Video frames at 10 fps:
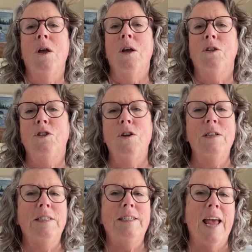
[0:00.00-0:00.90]

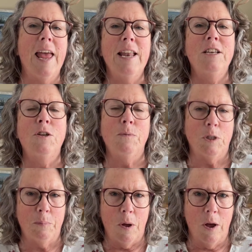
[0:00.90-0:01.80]
Students tend to
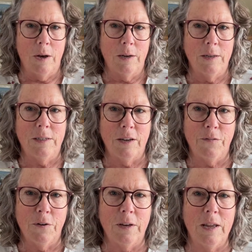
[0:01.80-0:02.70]
respond
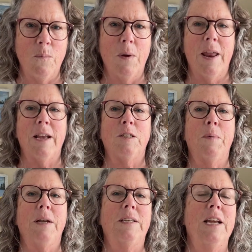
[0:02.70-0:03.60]
differently when
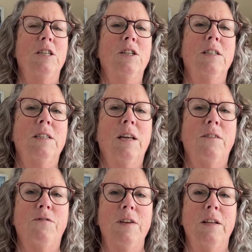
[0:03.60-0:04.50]
expectations
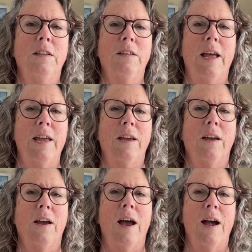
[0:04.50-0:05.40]
feel like
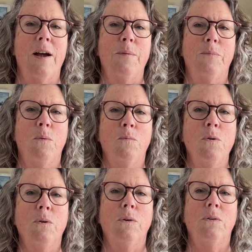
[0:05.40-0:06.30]

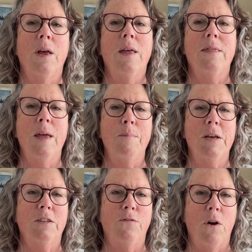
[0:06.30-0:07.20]
rules they
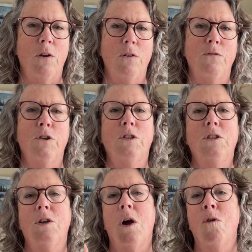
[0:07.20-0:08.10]
must follow
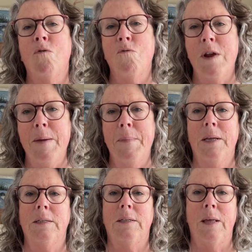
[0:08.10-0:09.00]
versus
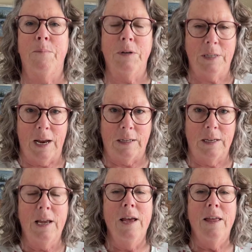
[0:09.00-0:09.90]
agreements that protect
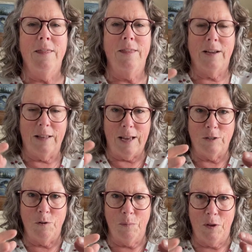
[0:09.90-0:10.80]
the
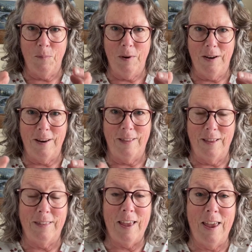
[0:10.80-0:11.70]
classroom community
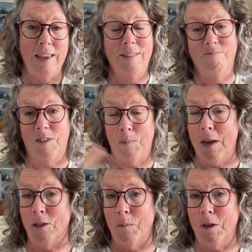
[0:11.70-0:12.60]
that they
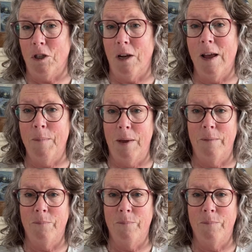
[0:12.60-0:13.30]
spend so much time in.